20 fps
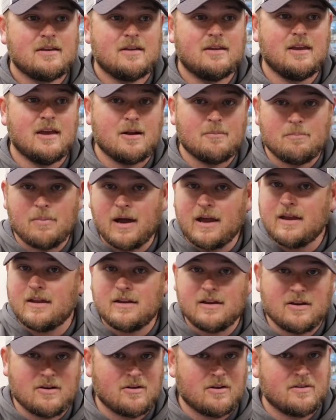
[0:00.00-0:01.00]
get a bite
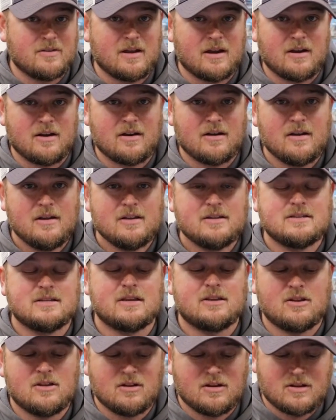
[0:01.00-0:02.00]
here and there to
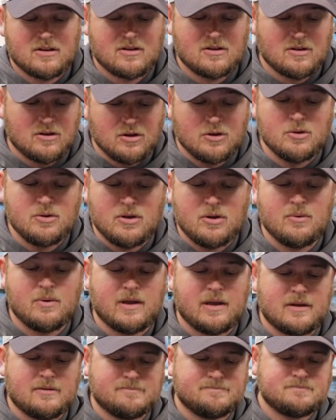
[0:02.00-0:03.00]
clue you
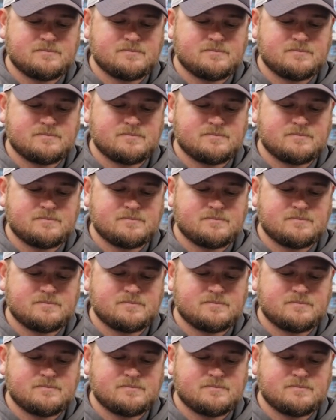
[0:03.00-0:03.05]
in.